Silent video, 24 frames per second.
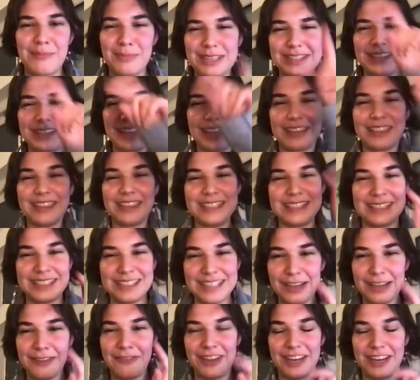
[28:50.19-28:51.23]
It's like this
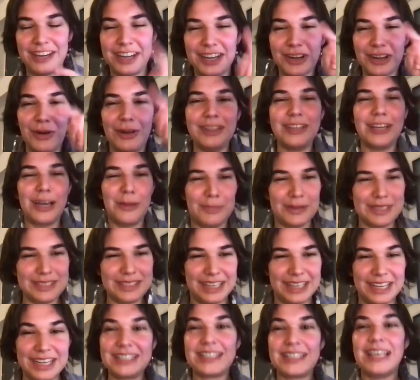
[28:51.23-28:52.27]
stick figure going up a
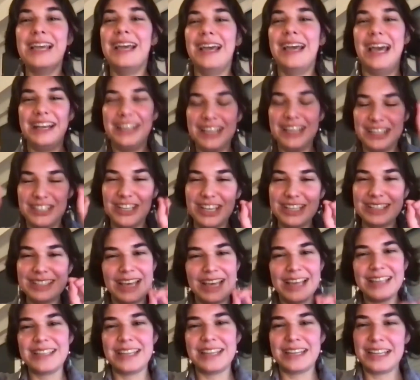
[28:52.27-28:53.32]
stairs, and it just
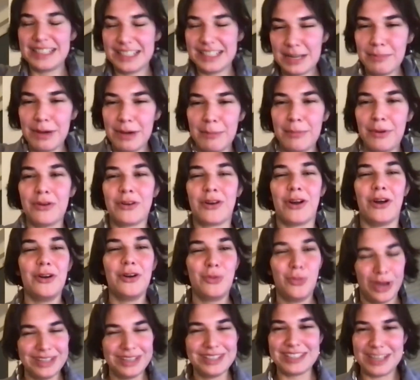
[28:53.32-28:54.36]
says, and it's a bubble called
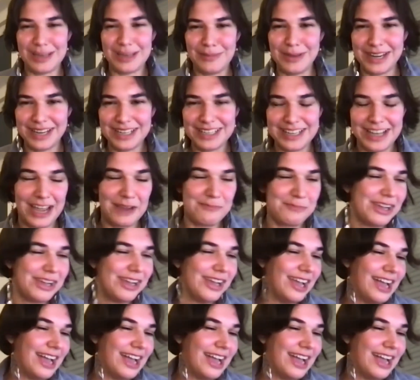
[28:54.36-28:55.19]
one step at a time.